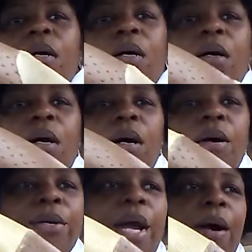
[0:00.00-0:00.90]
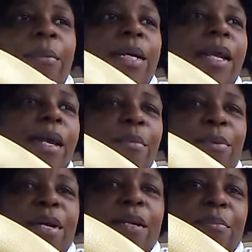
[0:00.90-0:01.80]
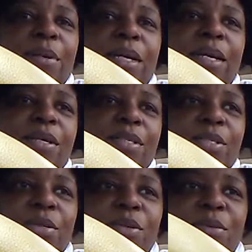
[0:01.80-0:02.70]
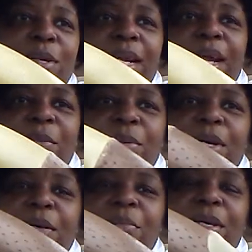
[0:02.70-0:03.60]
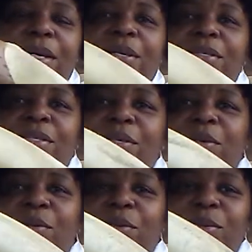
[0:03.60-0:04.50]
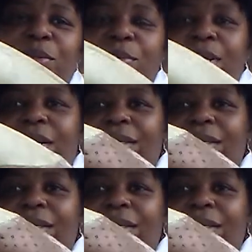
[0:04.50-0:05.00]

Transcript: Oh, y'all, my Nana Bread will be here soon. My Nana Bread will be here soon.